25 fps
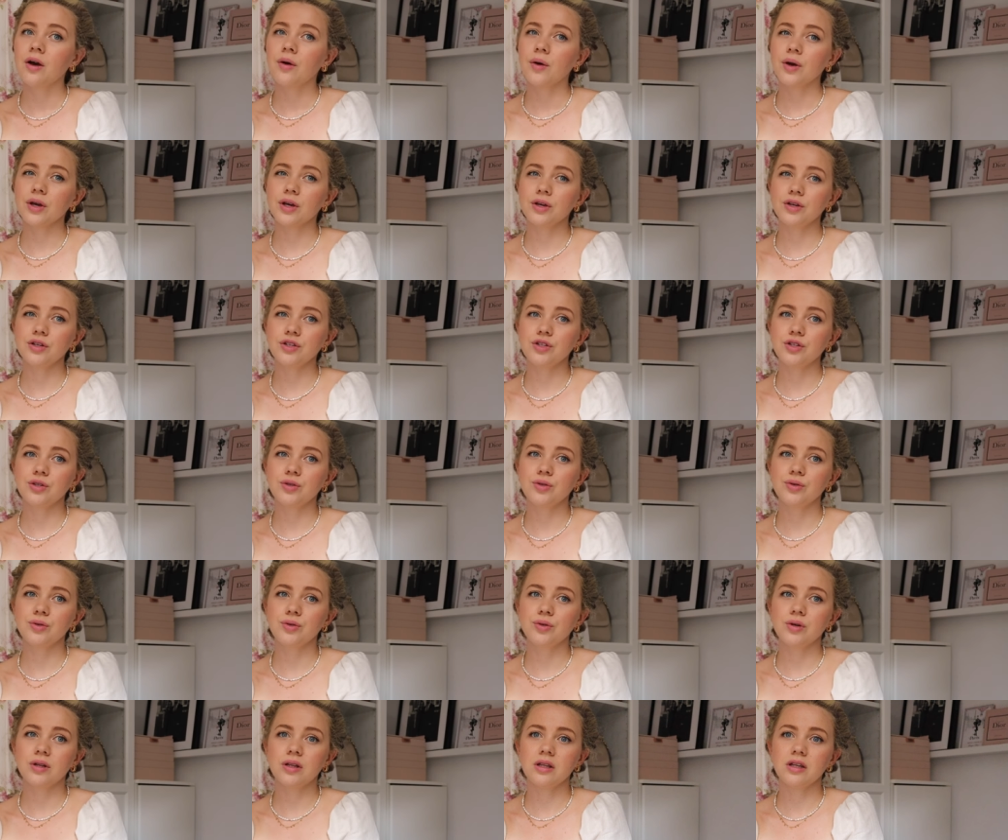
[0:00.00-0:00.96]
We're going
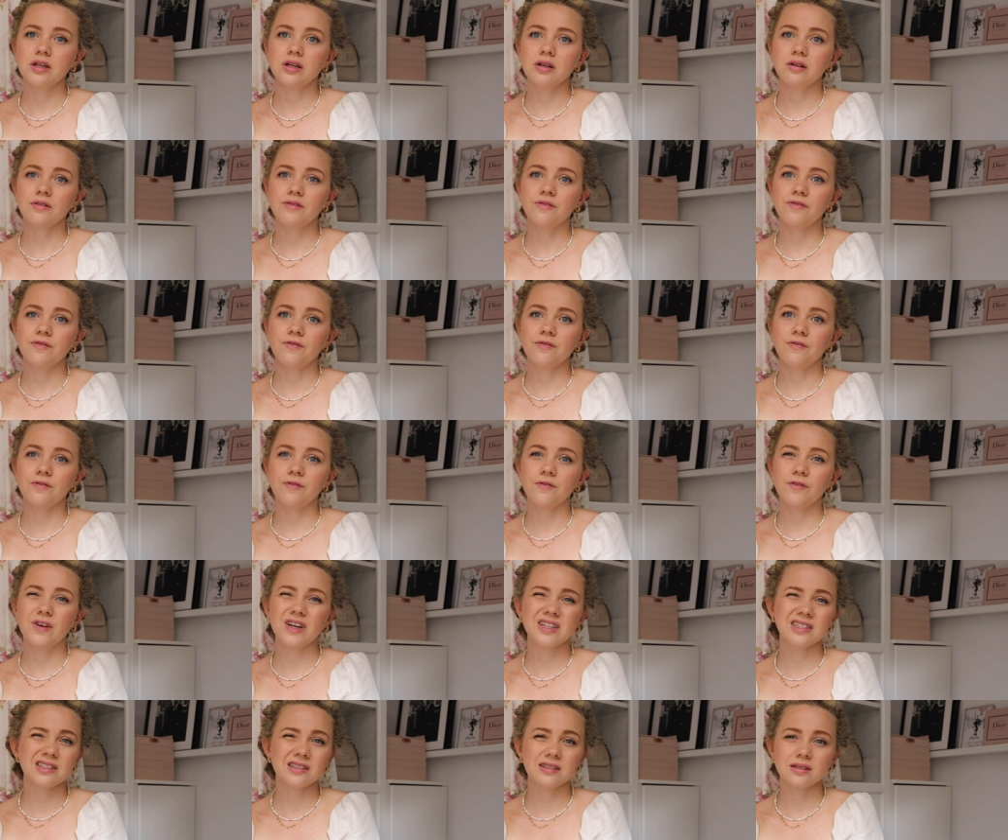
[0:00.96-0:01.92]
to a little
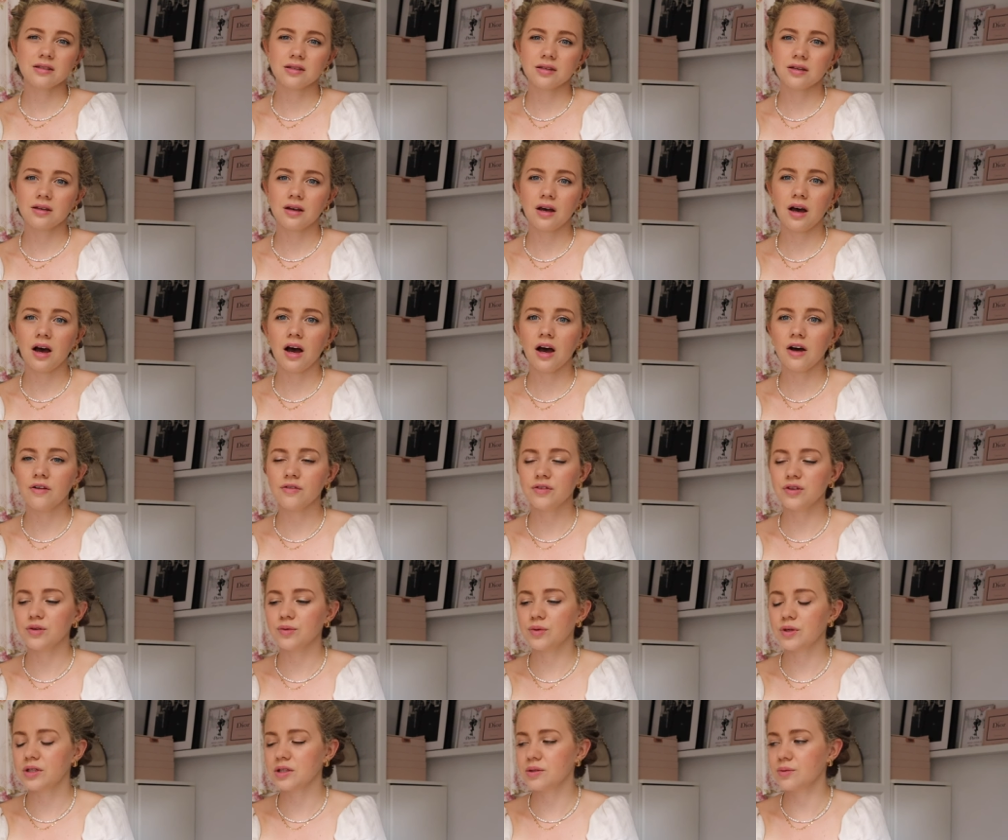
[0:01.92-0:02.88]
fest
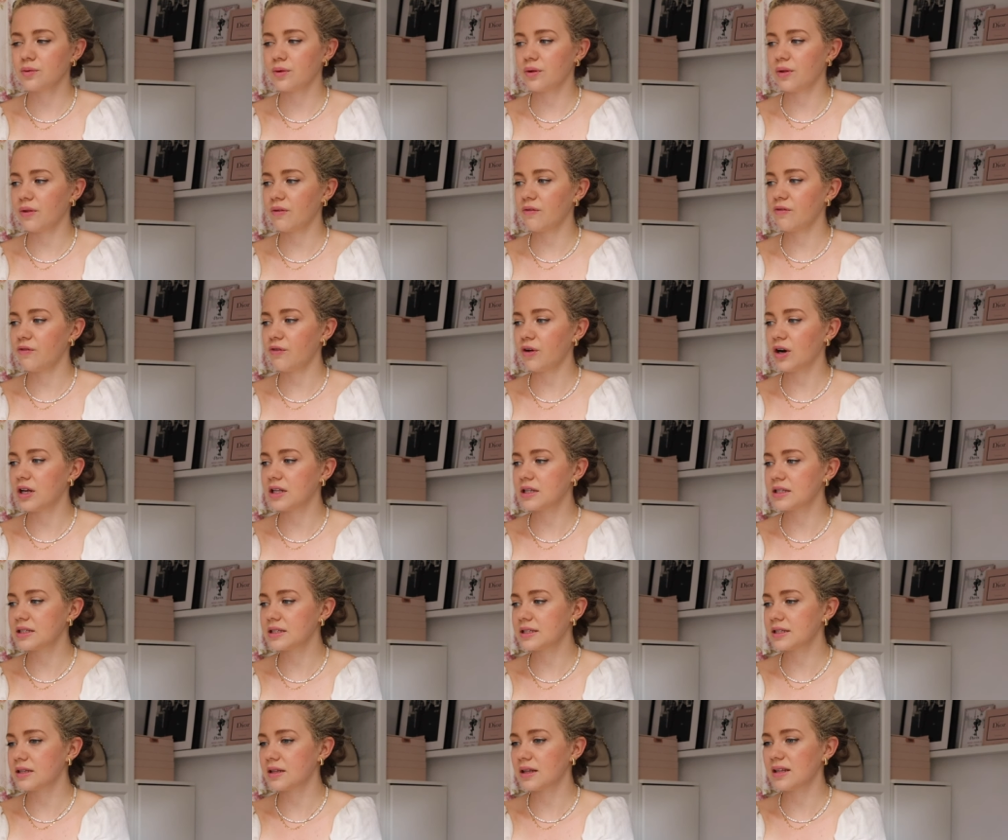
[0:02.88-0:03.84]
afterwards with
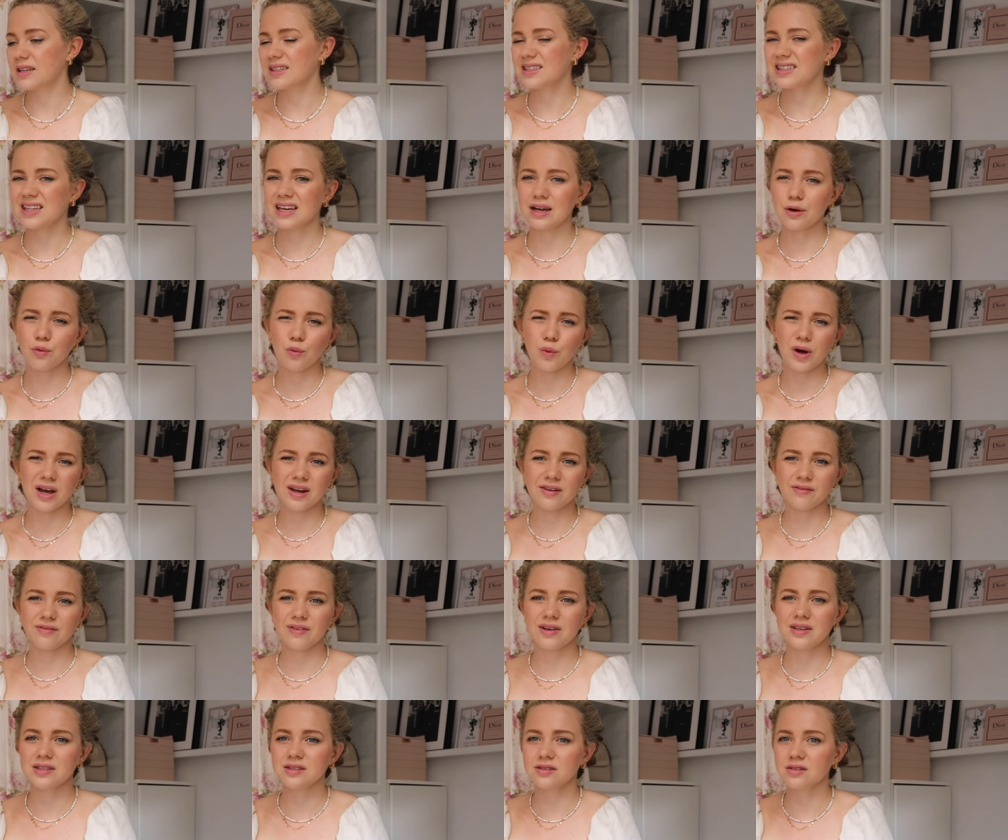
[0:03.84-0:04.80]
friends. It's like a wine
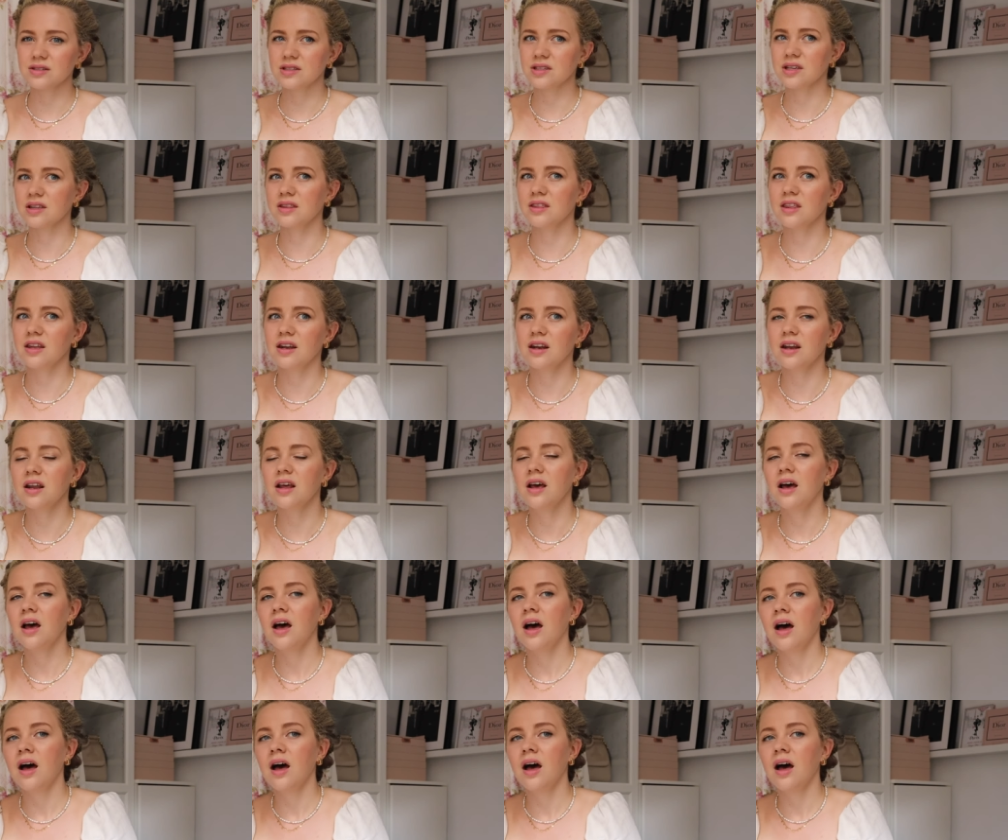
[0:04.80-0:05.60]
fest or something.